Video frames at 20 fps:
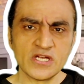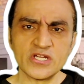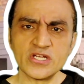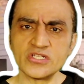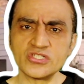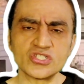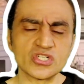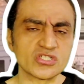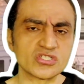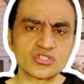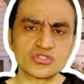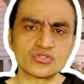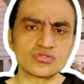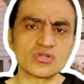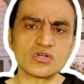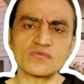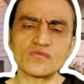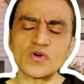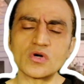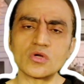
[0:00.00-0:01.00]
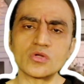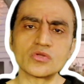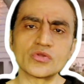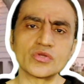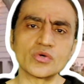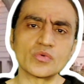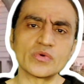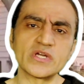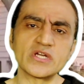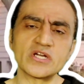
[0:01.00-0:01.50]
he just drove
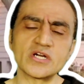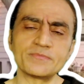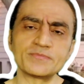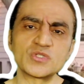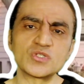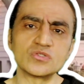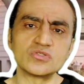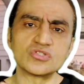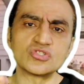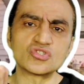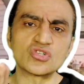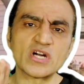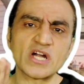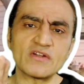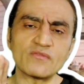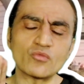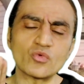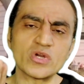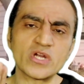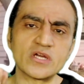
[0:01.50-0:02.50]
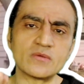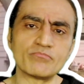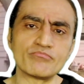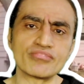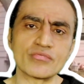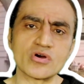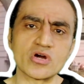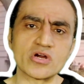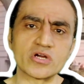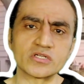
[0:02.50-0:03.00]
all the way up to the driveway
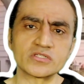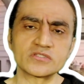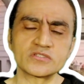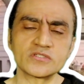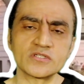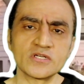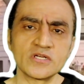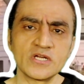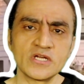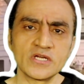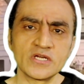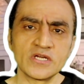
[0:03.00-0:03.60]
and parked.